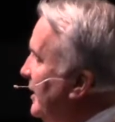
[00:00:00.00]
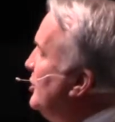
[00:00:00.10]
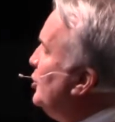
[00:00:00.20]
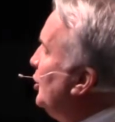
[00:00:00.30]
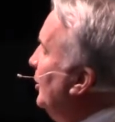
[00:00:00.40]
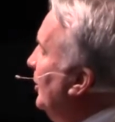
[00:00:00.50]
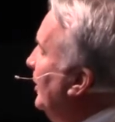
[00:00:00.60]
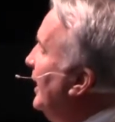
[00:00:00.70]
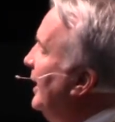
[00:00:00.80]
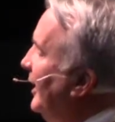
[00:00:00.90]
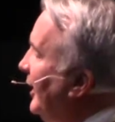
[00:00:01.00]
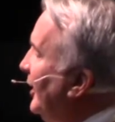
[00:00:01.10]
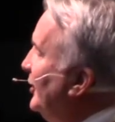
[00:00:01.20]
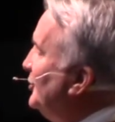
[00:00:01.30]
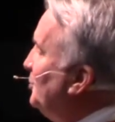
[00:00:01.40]
into
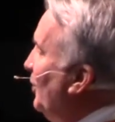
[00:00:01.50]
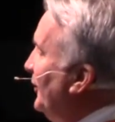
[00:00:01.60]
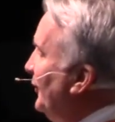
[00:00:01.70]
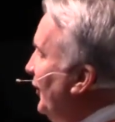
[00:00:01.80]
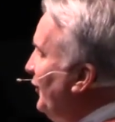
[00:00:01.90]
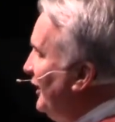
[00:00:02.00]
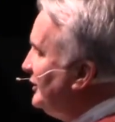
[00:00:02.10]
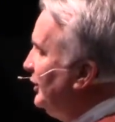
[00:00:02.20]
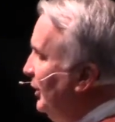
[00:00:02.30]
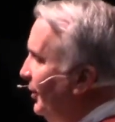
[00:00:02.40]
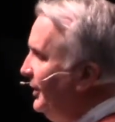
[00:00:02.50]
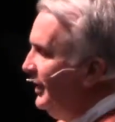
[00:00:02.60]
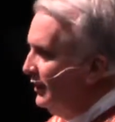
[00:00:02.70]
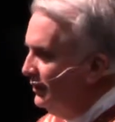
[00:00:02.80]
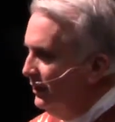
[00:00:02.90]
is what the
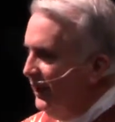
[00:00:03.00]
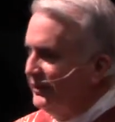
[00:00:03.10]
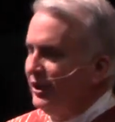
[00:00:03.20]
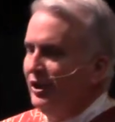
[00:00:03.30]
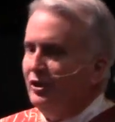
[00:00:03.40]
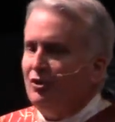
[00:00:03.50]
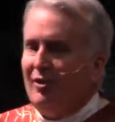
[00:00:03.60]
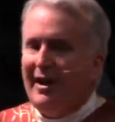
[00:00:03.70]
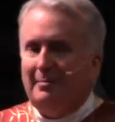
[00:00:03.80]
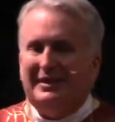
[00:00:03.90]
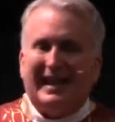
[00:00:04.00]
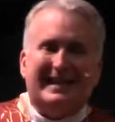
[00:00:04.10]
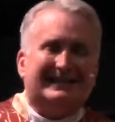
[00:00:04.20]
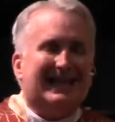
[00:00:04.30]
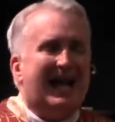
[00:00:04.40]
Thessalonian lesson describes
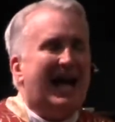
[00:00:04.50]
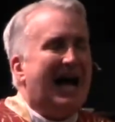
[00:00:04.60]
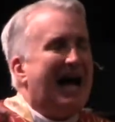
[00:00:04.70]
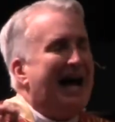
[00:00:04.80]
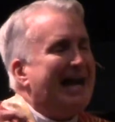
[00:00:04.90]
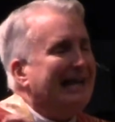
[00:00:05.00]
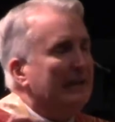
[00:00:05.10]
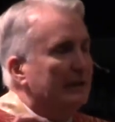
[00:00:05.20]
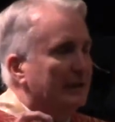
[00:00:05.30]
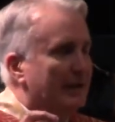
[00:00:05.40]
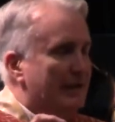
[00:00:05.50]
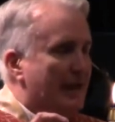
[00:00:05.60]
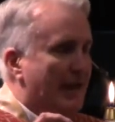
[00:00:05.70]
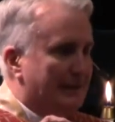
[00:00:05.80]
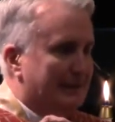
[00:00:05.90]
as
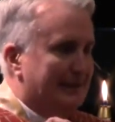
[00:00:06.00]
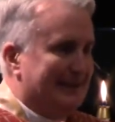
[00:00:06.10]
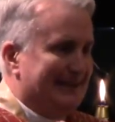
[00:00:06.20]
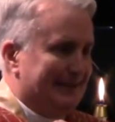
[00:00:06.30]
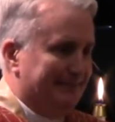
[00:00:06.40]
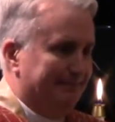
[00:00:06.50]
idleness.